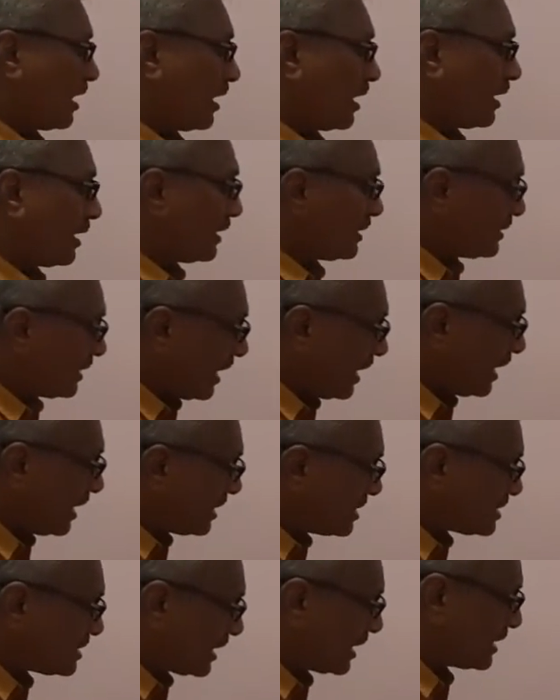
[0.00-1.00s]
And then he
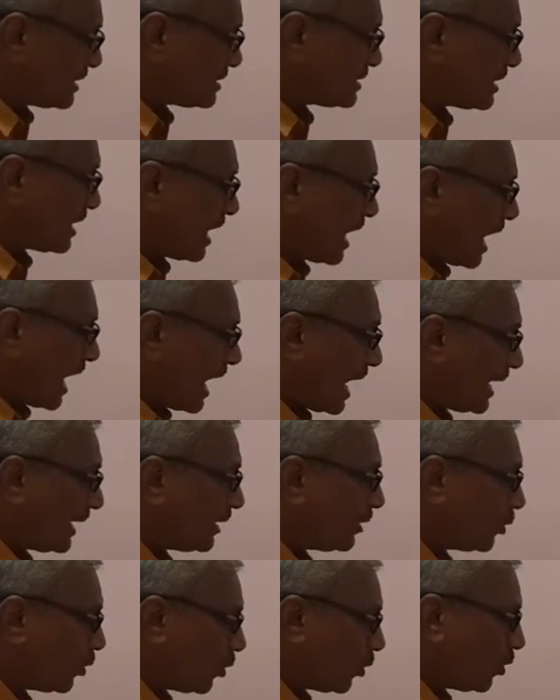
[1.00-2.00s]
says, I
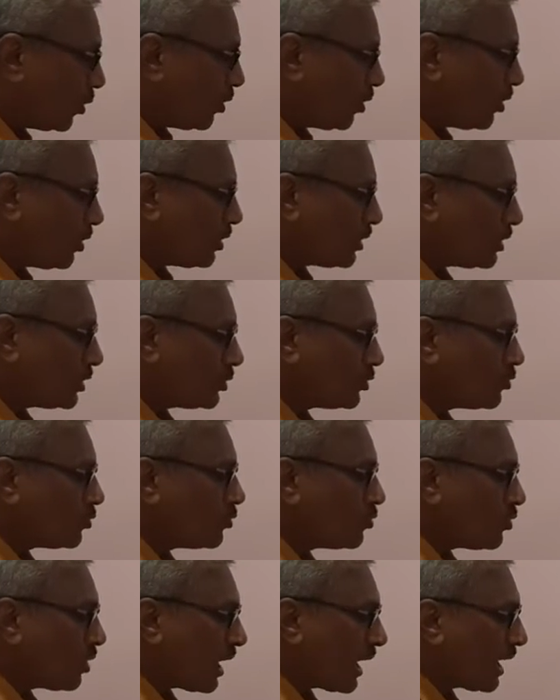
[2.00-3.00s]
know
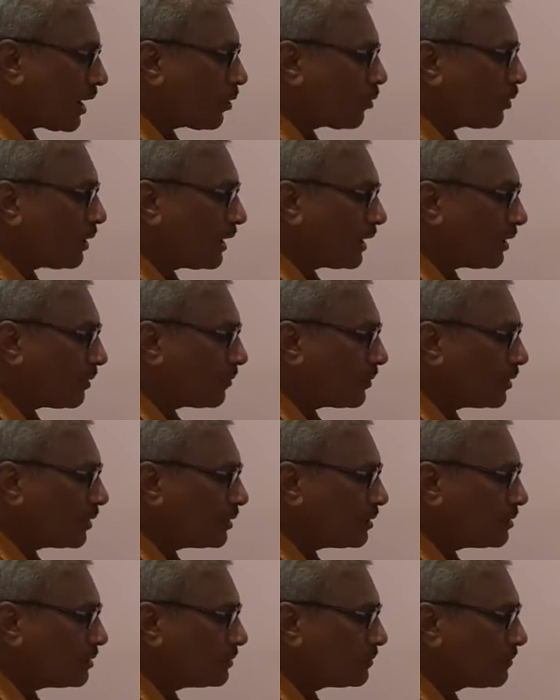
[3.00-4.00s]
you have
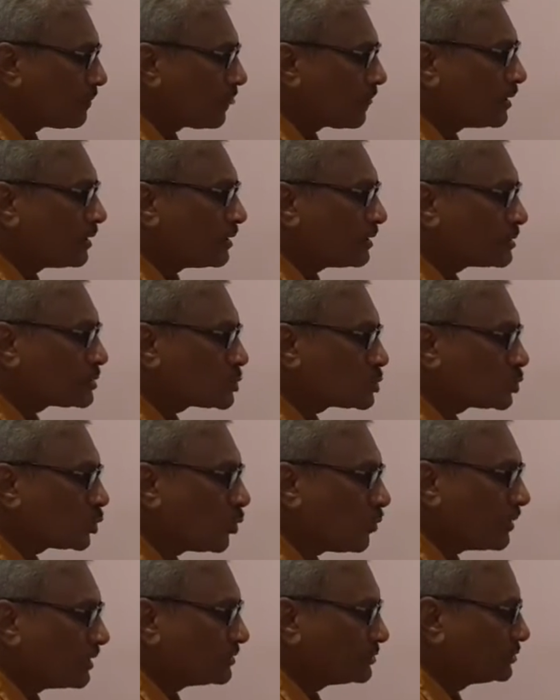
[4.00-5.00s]
labored so
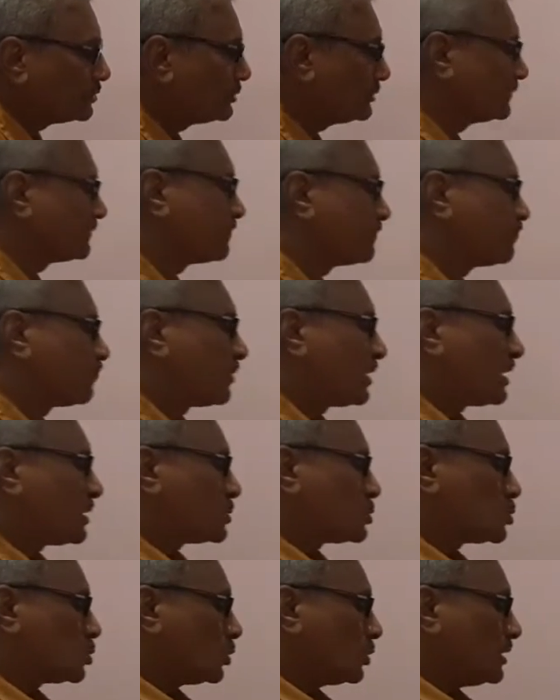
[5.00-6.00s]
much.
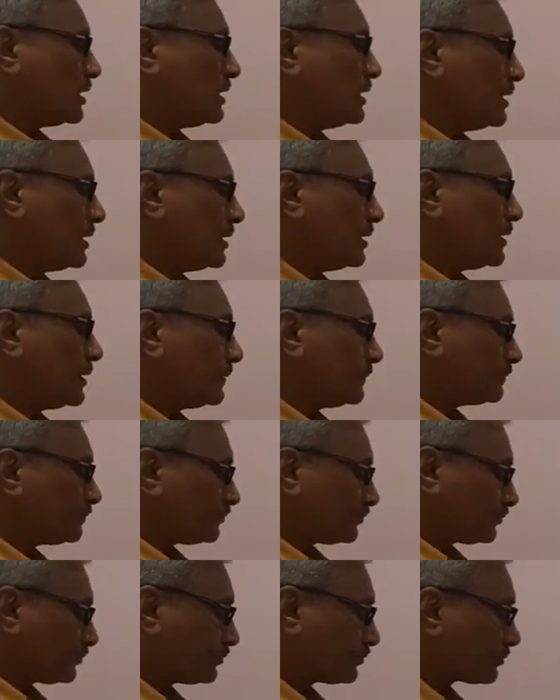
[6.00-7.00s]
So here,
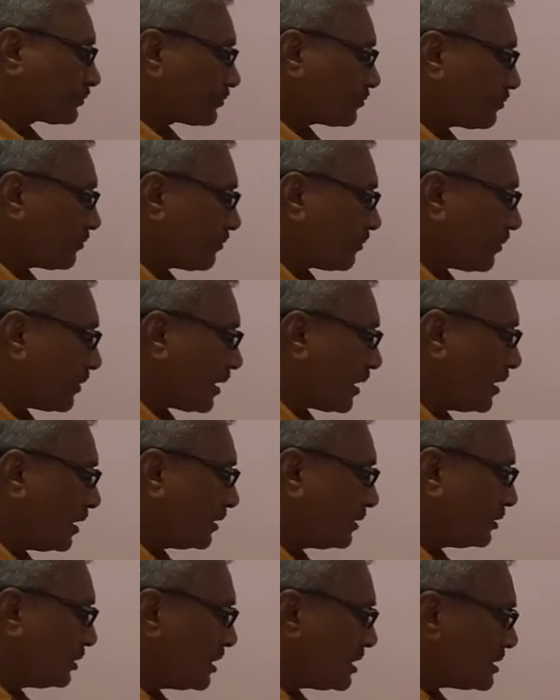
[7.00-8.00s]

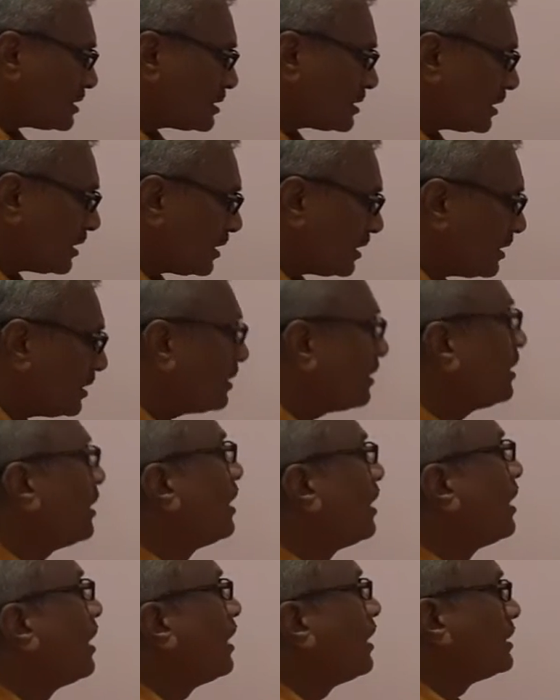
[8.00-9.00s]
this
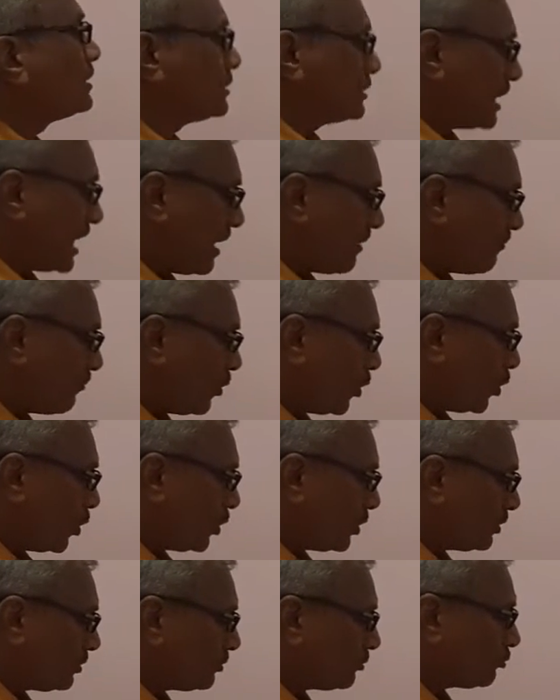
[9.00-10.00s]
Shyam
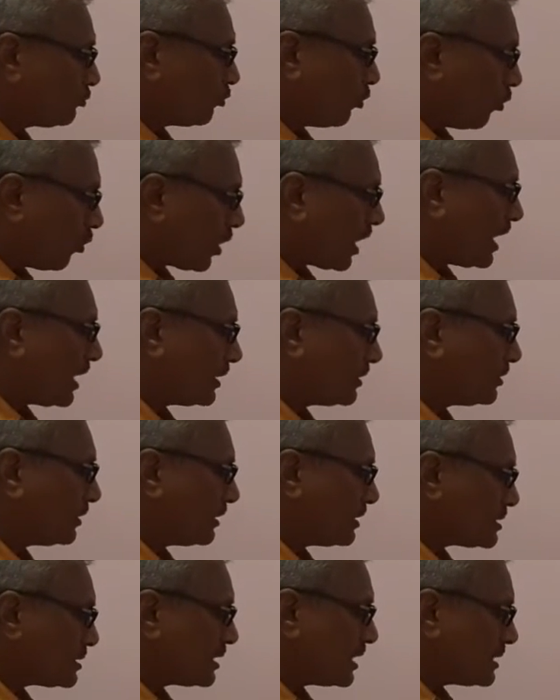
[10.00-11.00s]
Mohan Thorat
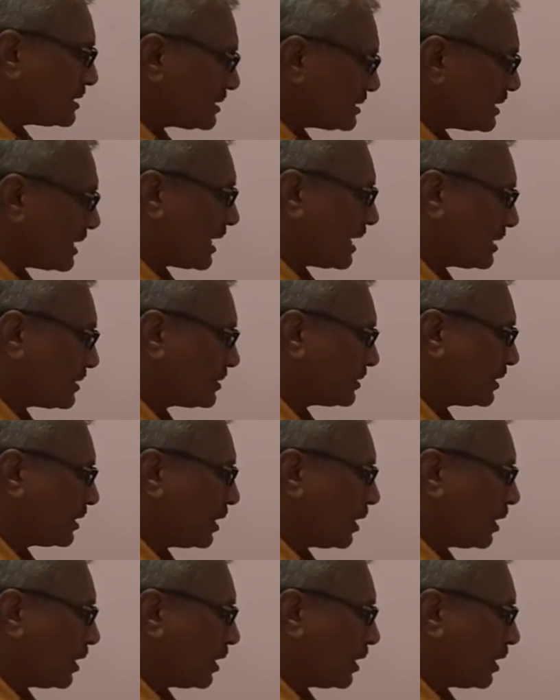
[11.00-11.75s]
says that